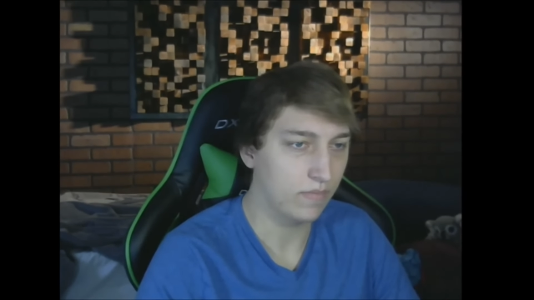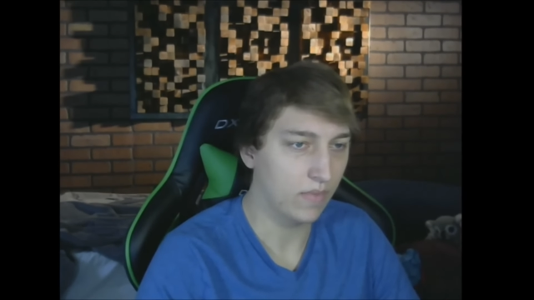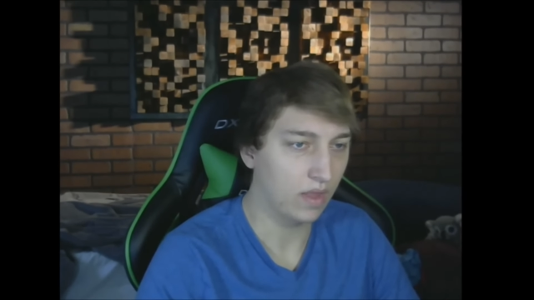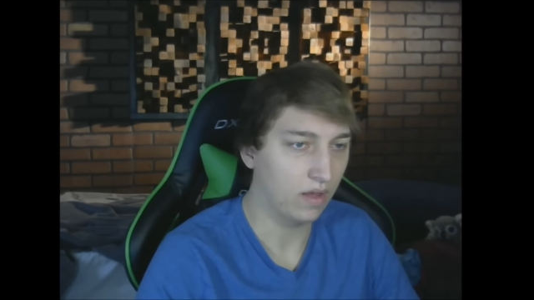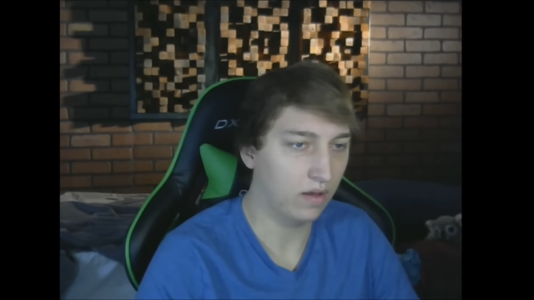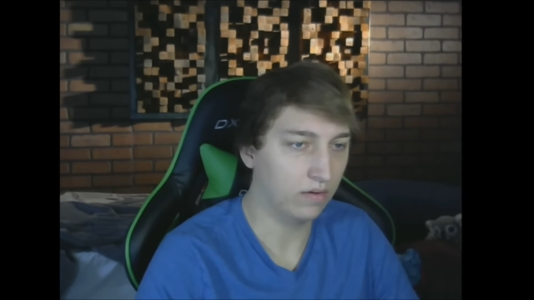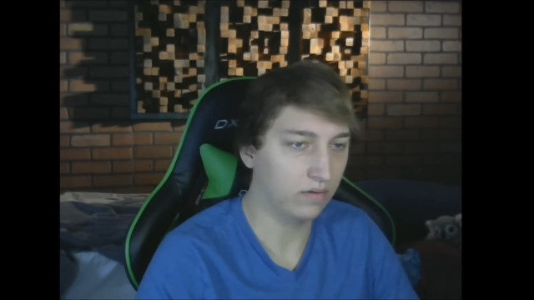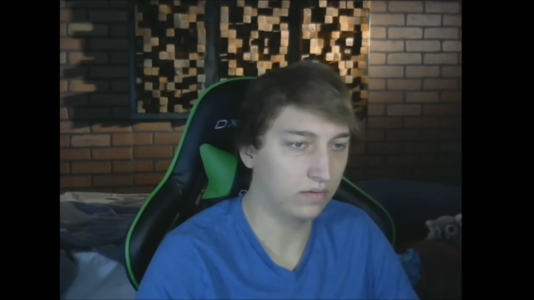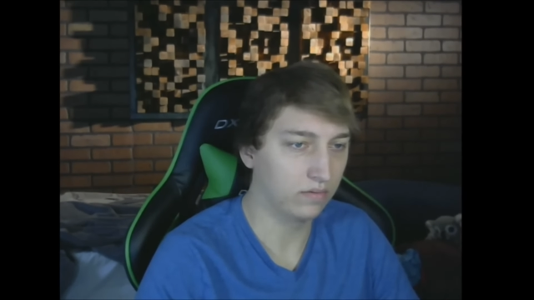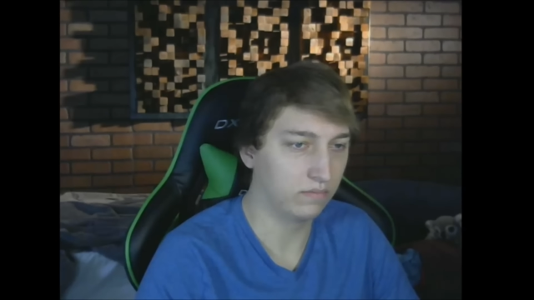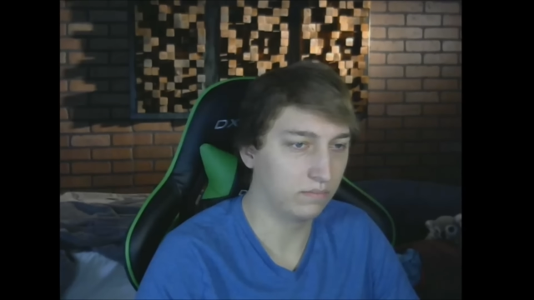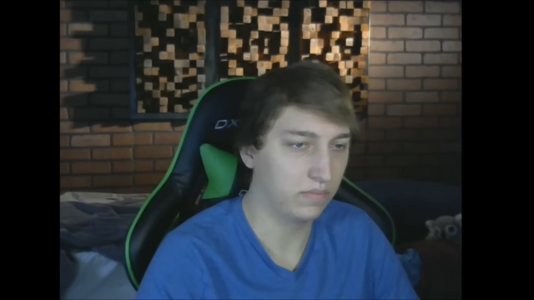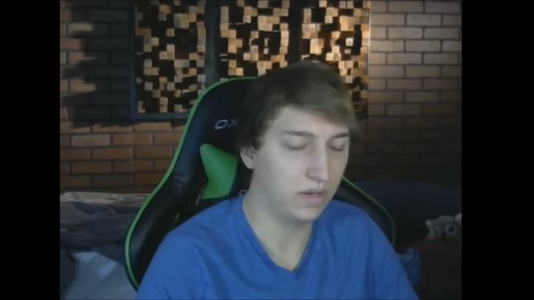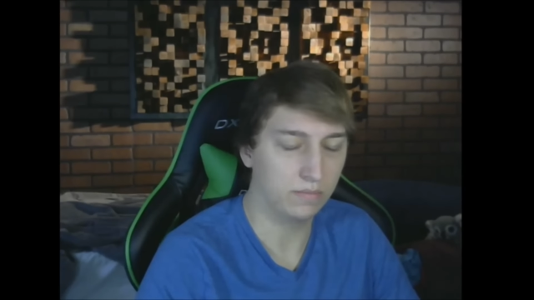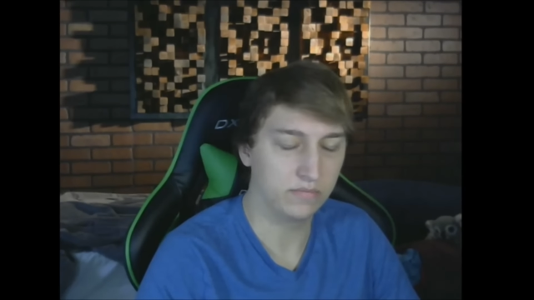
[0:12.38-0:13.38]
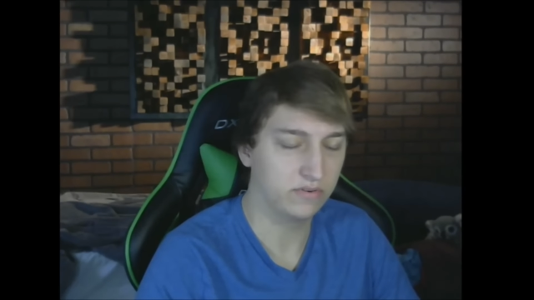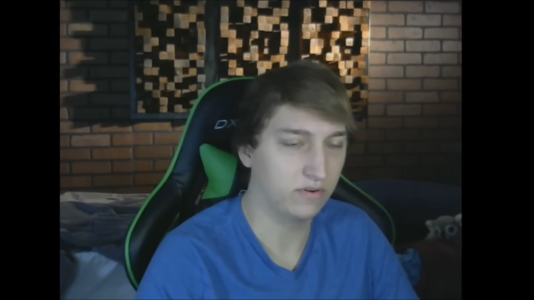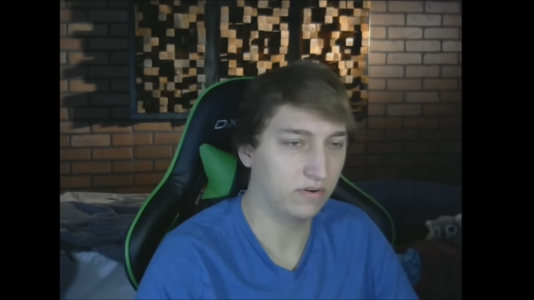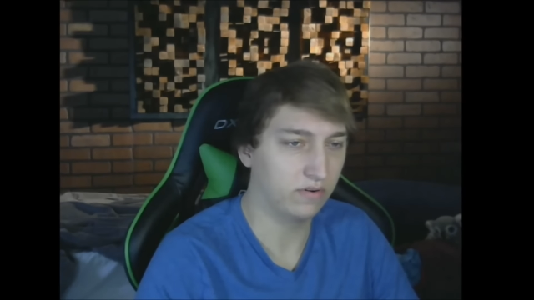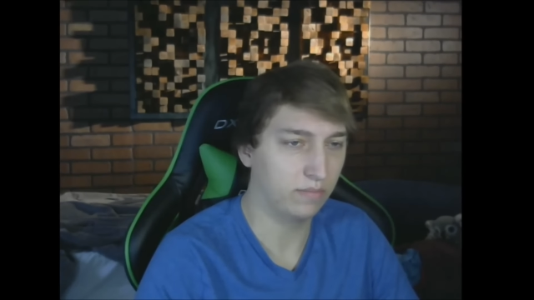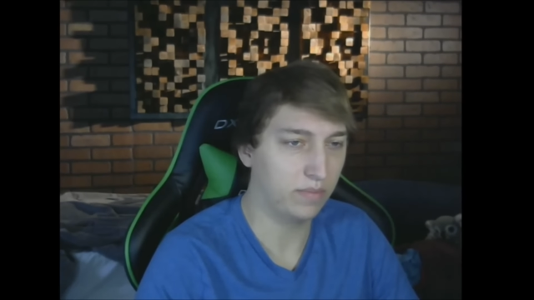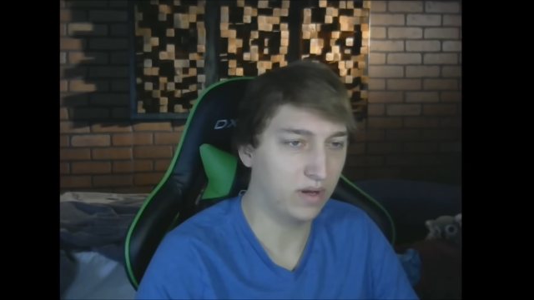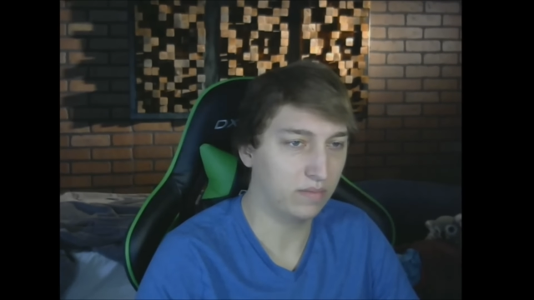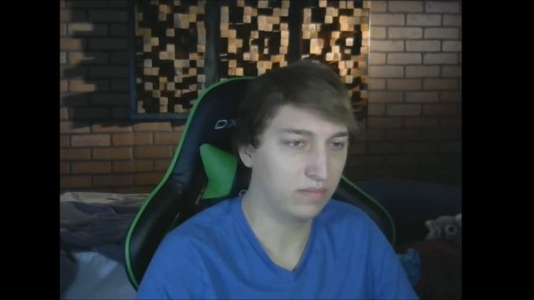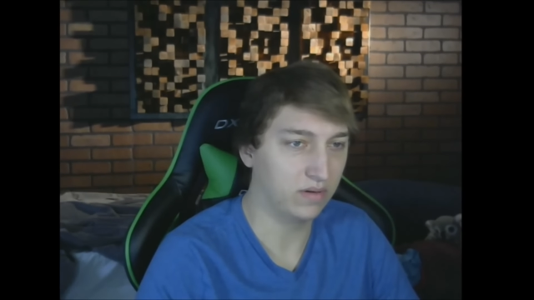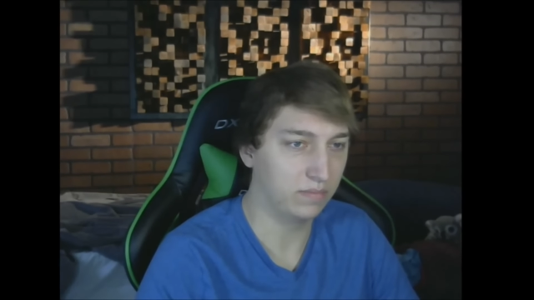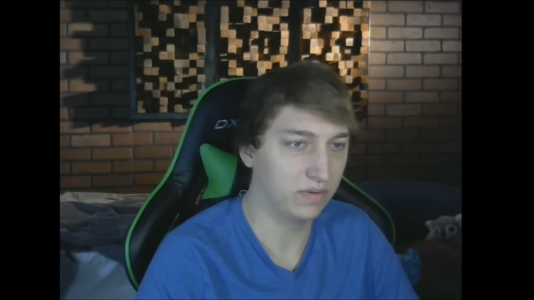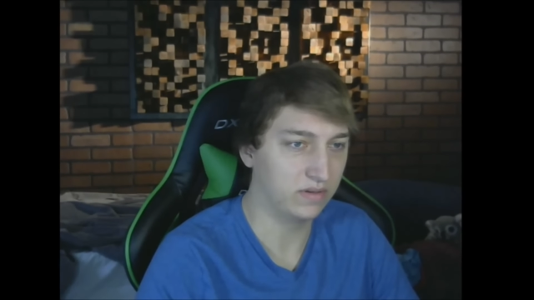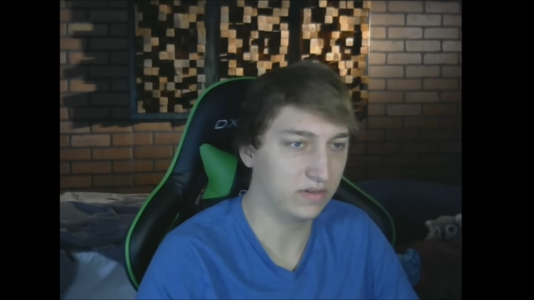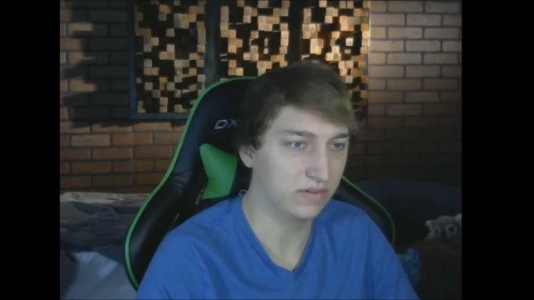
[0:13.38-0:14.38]
i am sure it'll pop
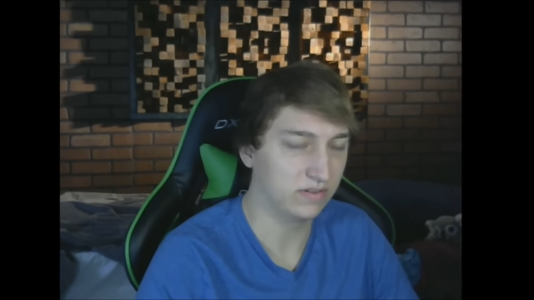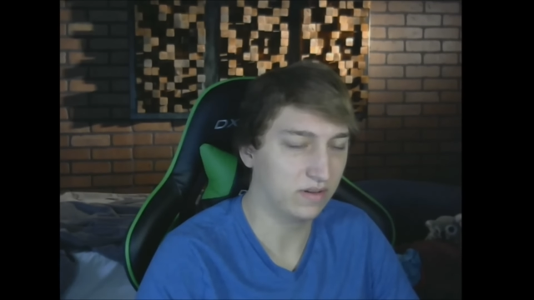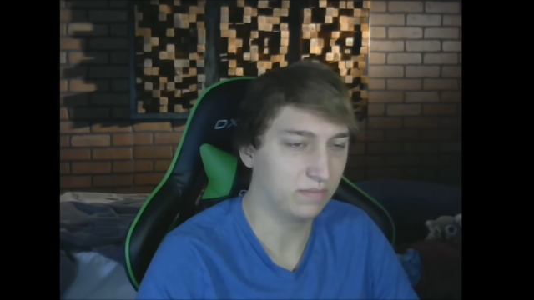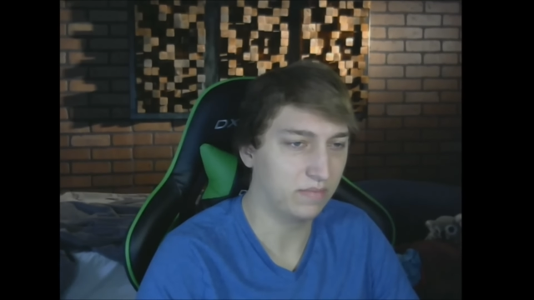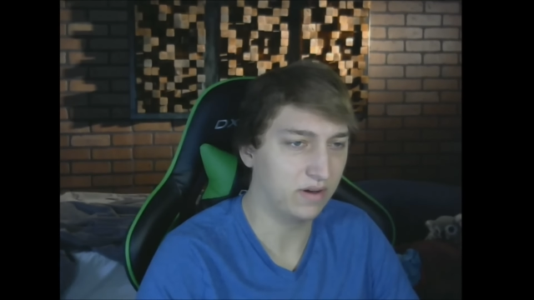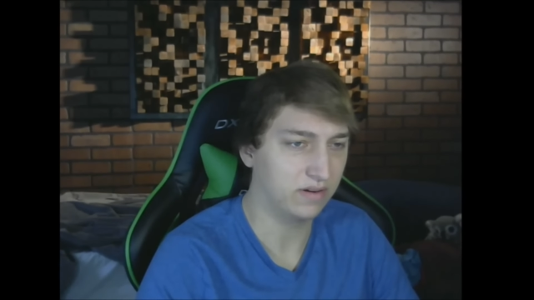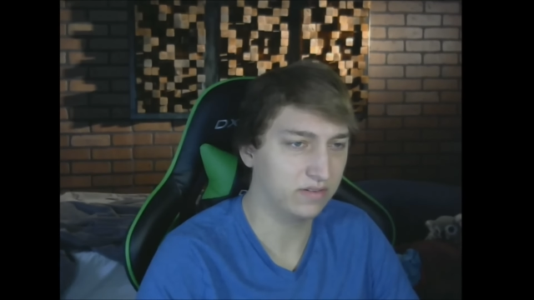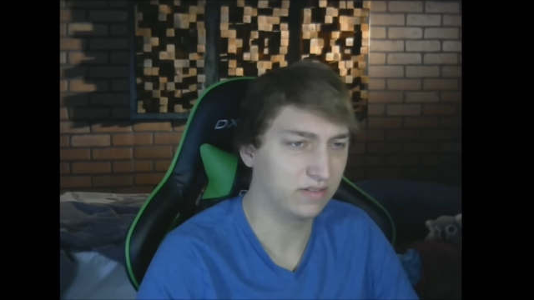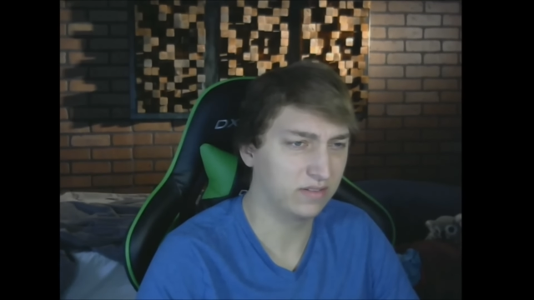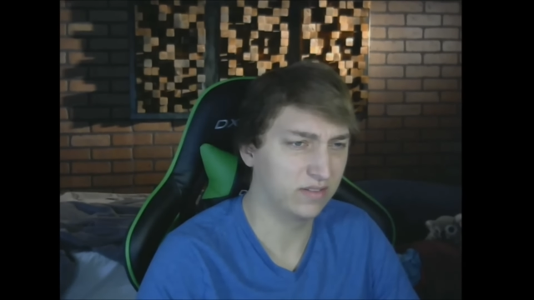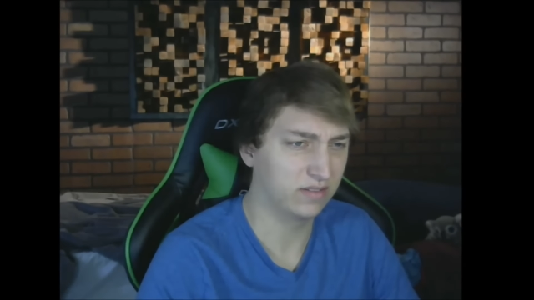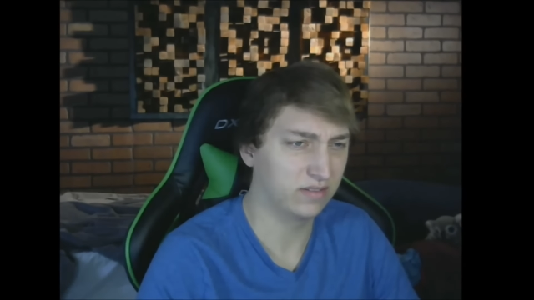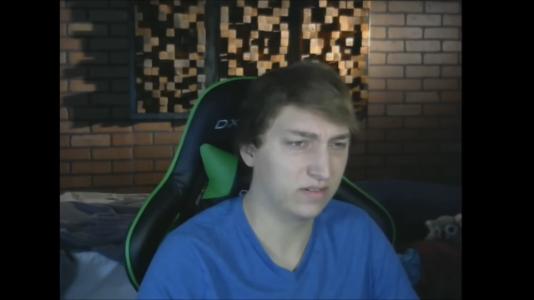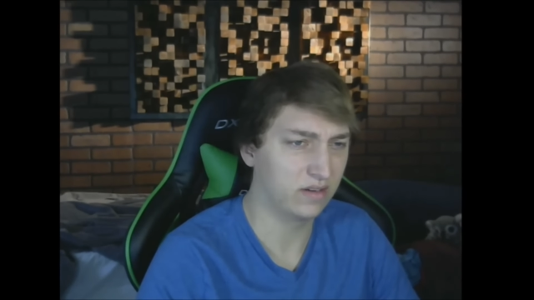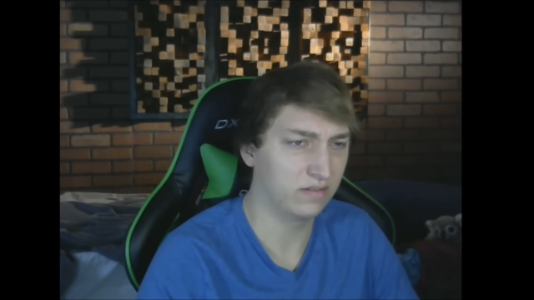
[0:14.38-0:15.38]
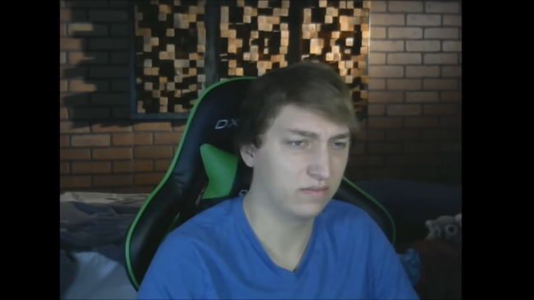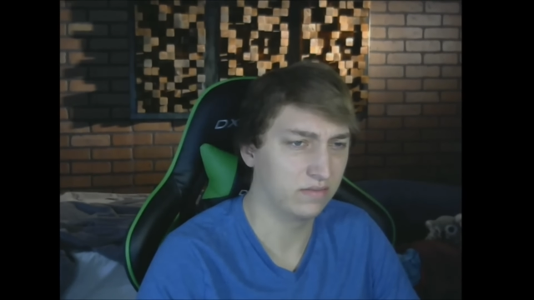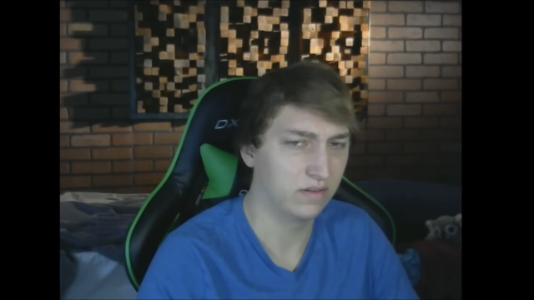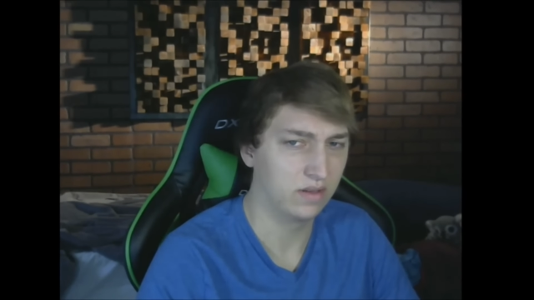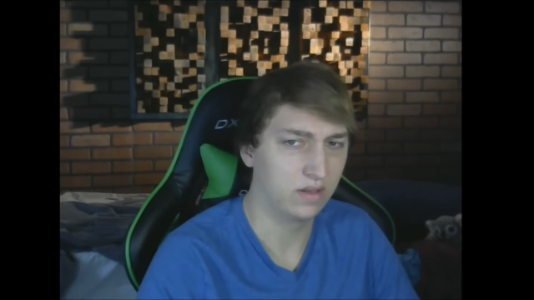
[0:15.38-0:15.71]
up in your sub boxes and stuff.